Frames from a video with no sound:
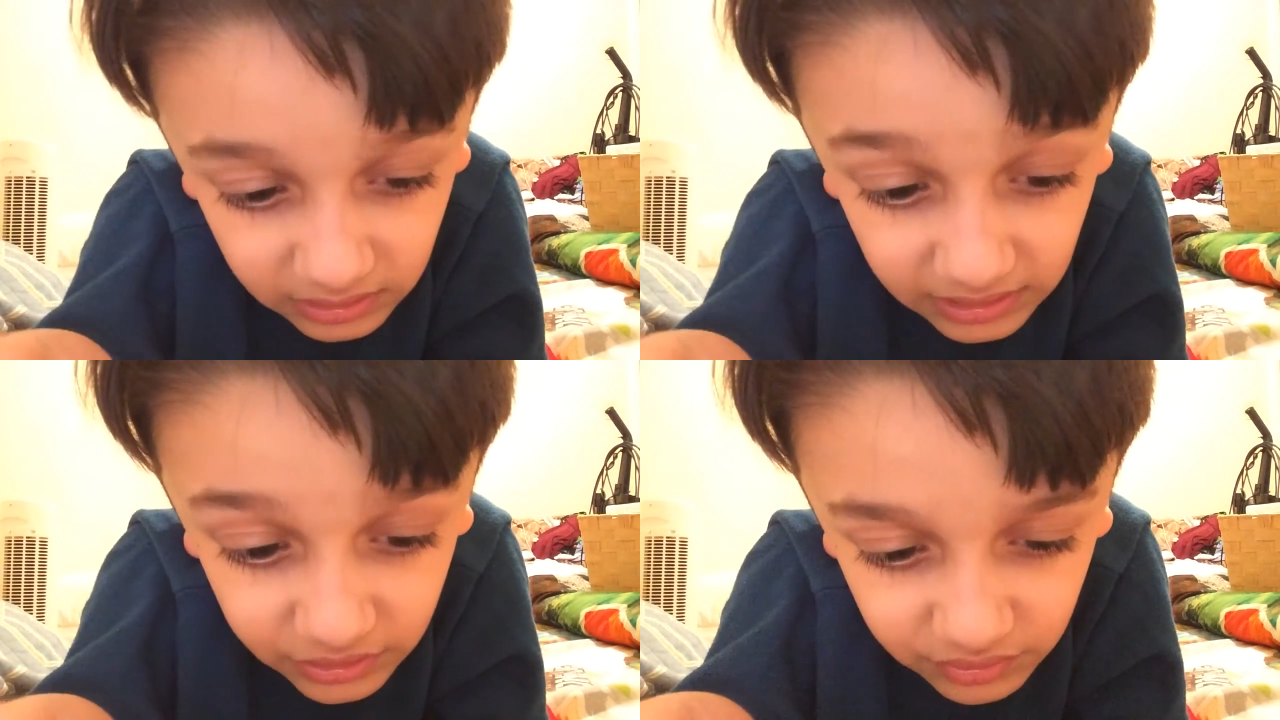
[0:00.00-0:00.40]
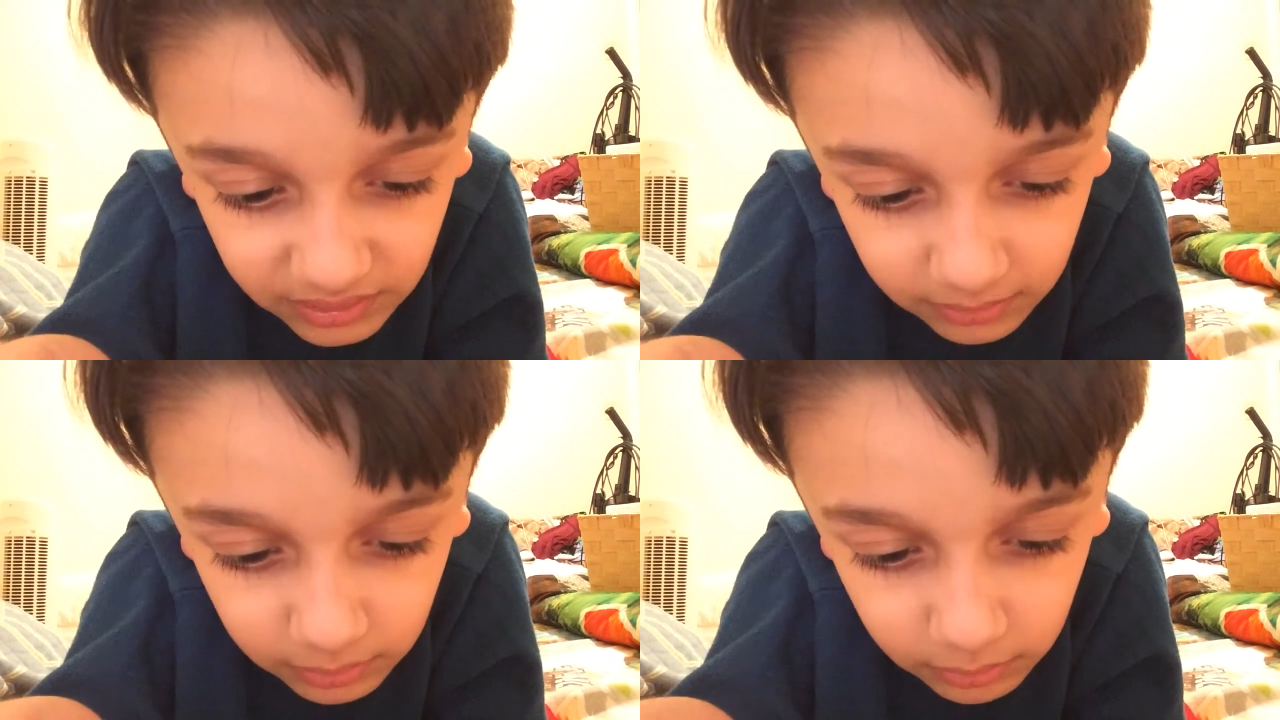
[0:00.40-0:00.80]
Adrian
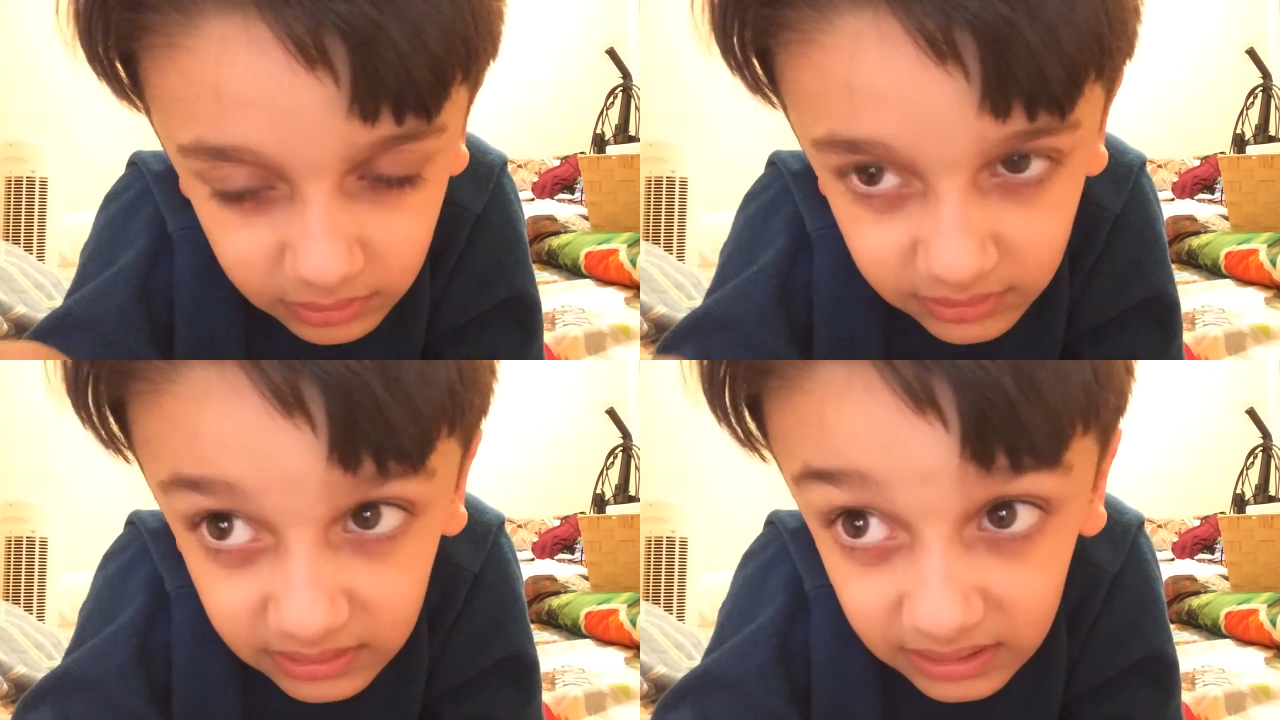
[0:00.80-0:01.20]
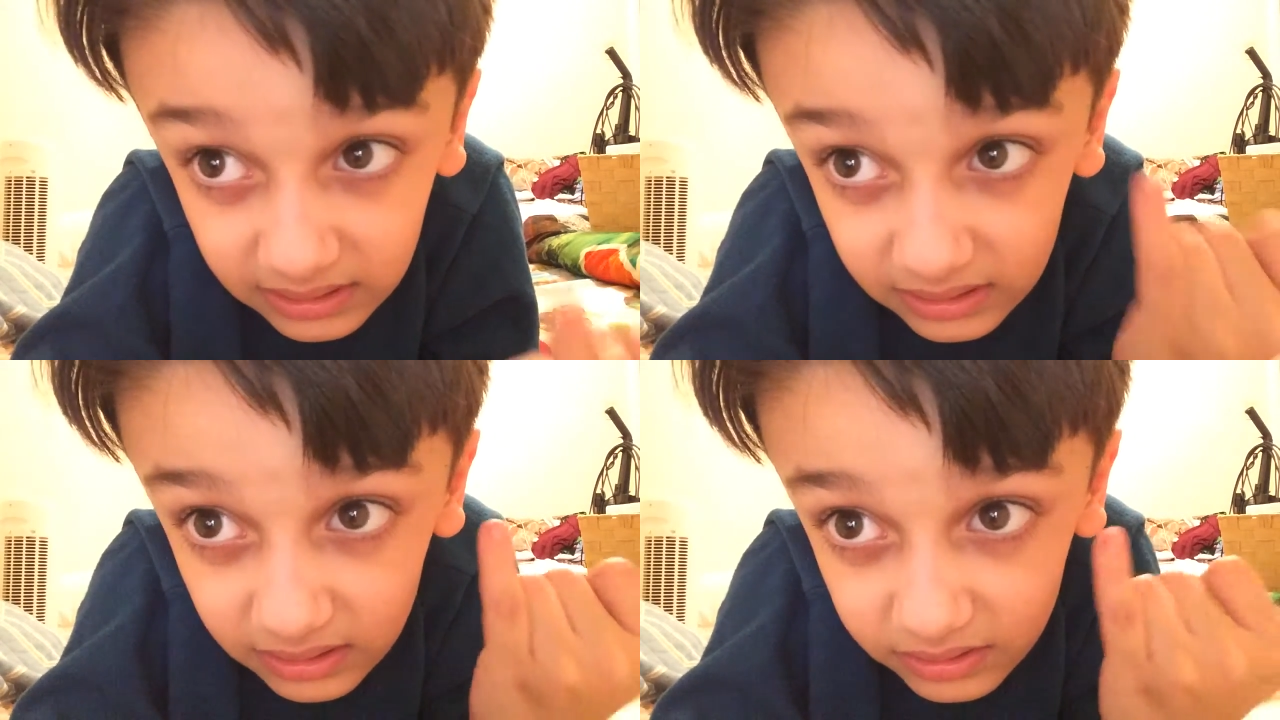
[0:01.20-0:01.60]
Neville was
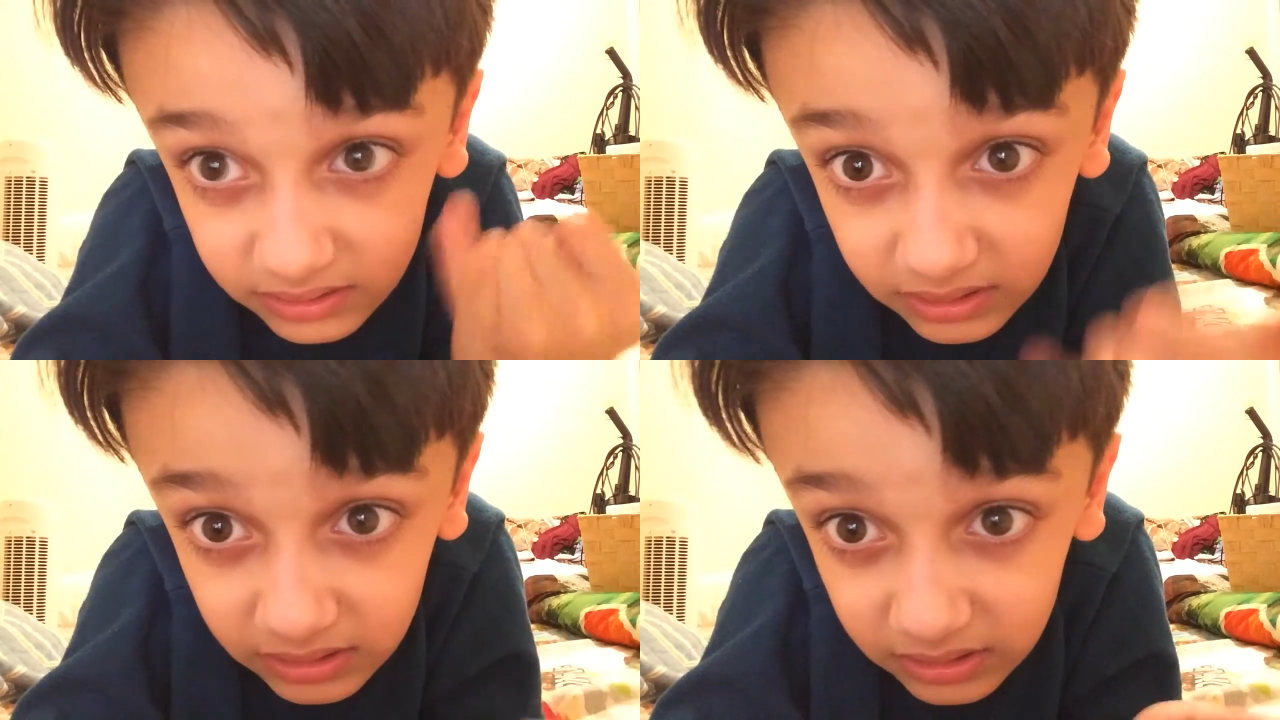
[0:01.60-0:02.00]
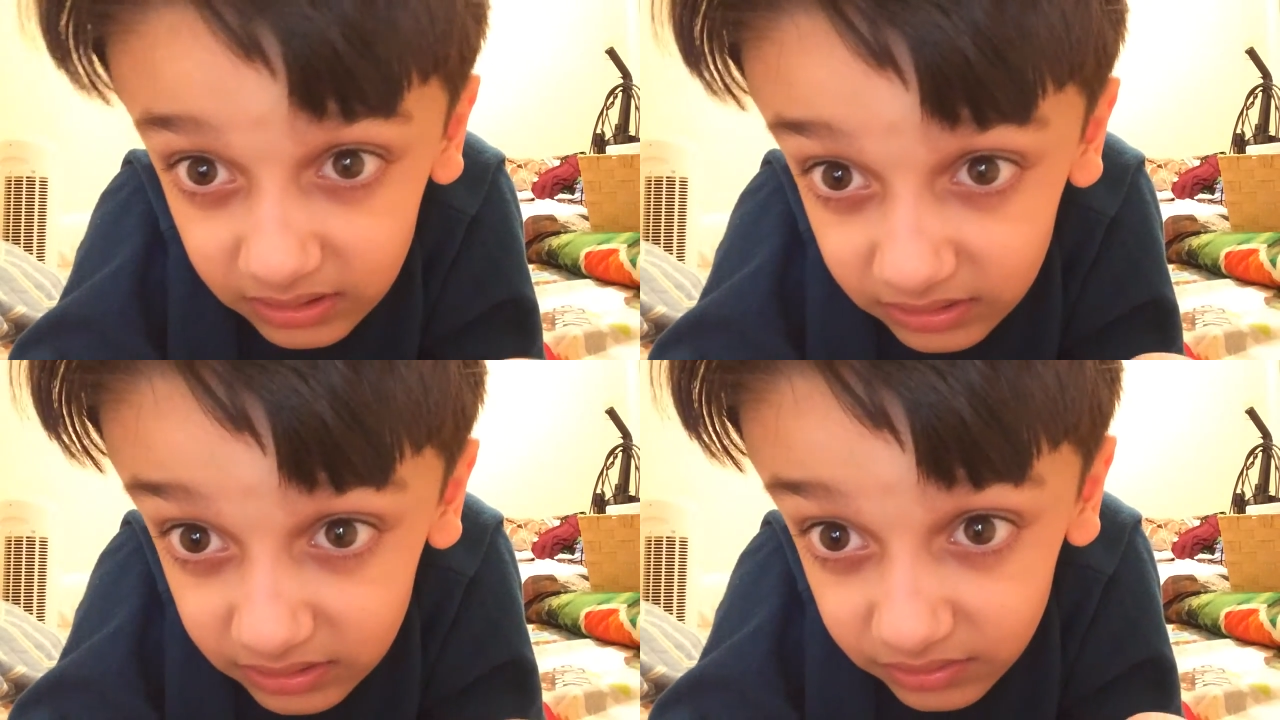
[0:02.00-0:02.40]
taken on
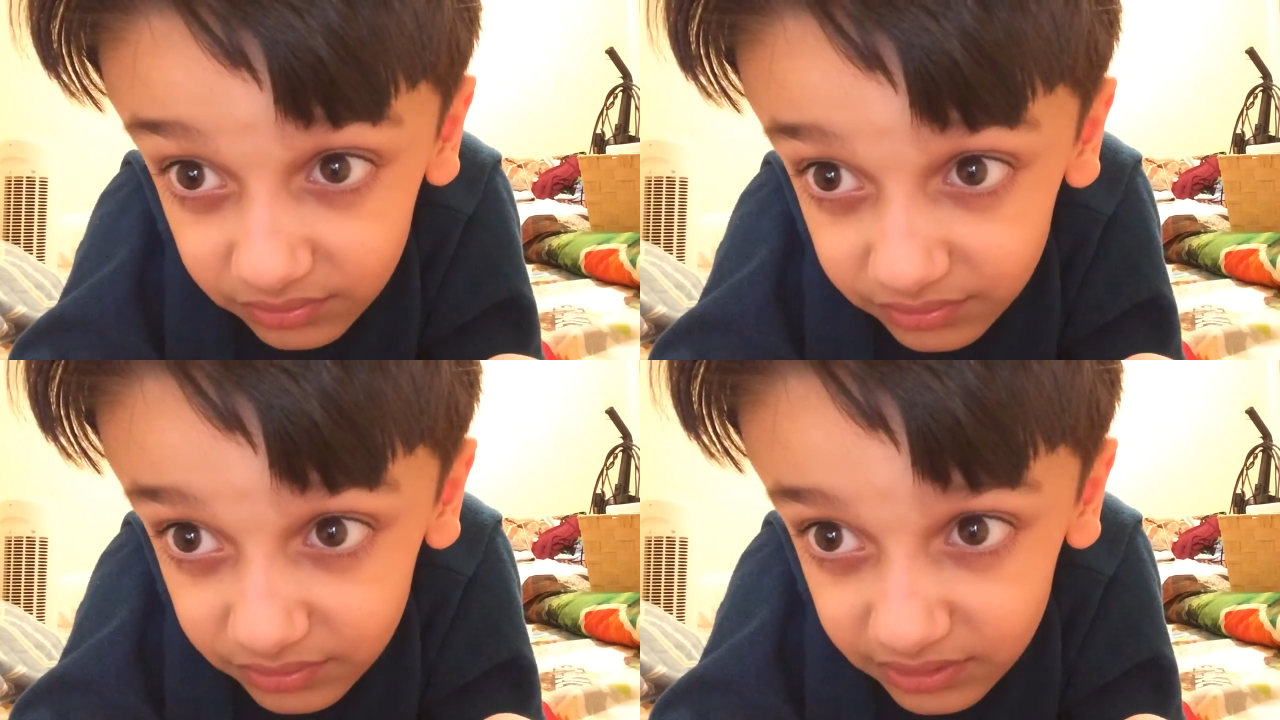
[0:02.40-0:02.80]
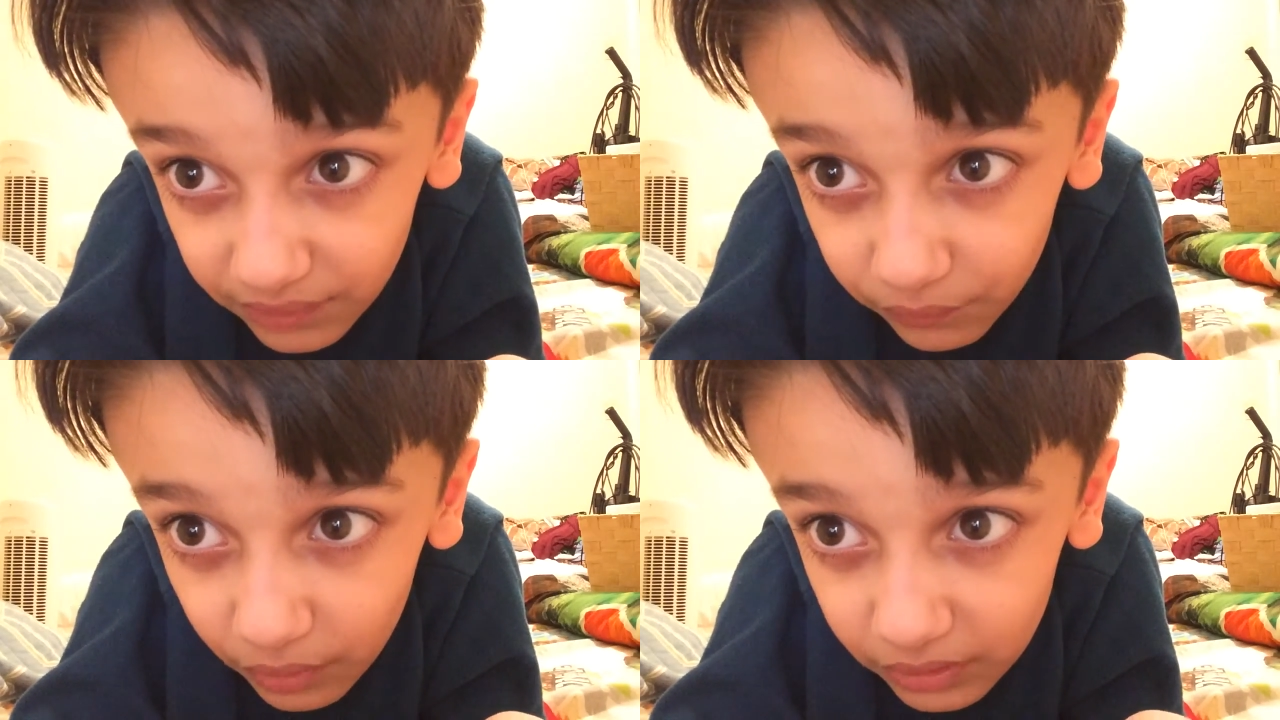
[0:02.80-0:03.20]

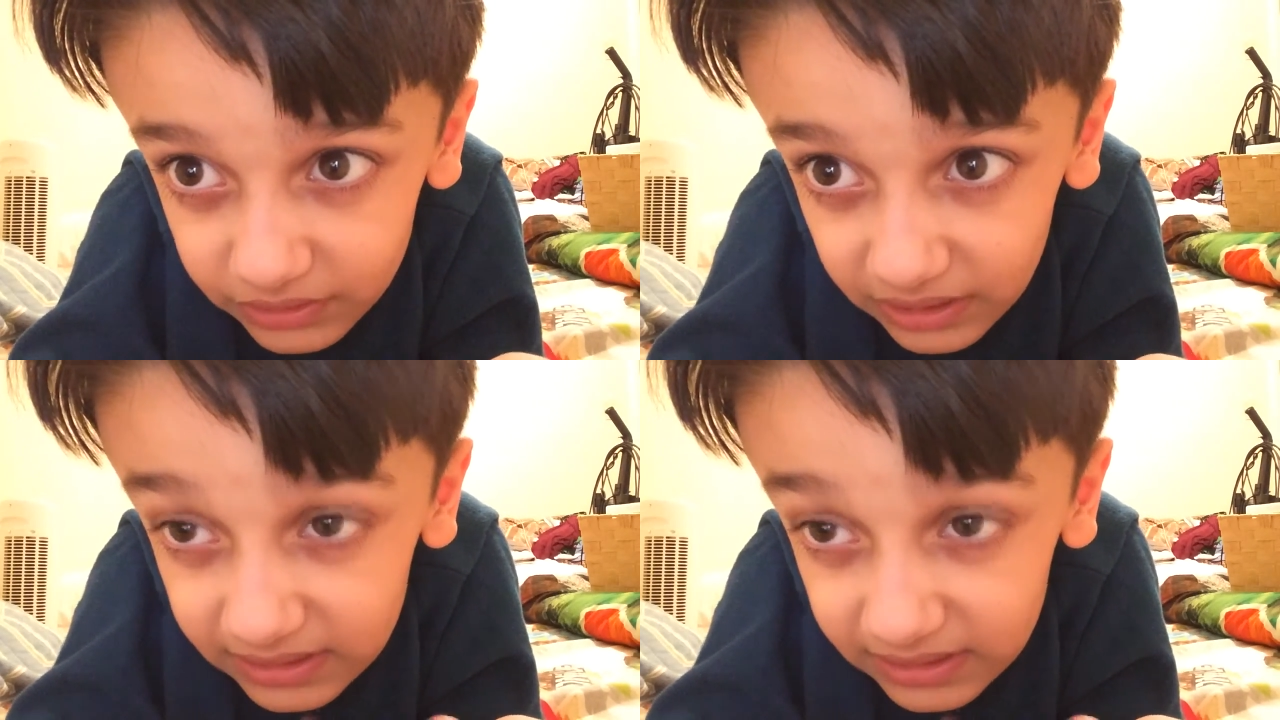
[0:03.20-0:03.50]
Seth Rollins.